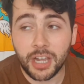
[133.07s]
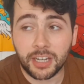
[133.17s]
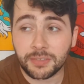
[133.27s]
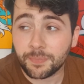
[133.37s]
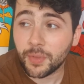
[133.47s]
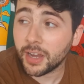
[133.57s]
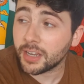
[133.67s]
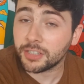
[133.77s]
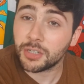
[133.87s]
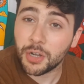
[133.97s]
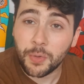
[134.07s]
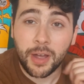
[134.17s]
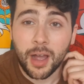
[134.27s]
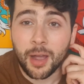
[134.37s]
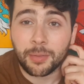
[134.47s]
I don't know.
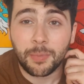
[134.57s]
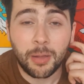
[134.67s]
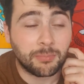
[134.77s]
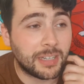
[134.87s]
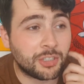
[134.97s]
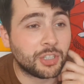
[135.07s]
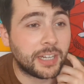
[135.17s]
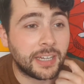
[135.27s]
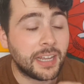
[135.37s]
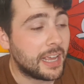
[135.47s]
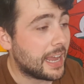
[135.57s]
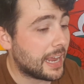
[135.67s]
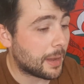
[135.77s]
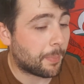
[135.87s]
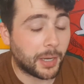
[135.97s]
I'm literally
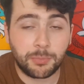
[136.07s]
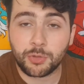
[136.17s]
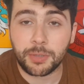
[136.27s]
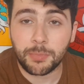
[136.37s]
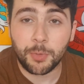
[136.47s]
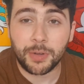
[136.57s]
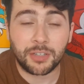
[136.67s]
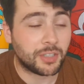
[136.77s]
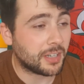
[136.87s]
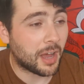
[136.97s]
in a pipe dream moment.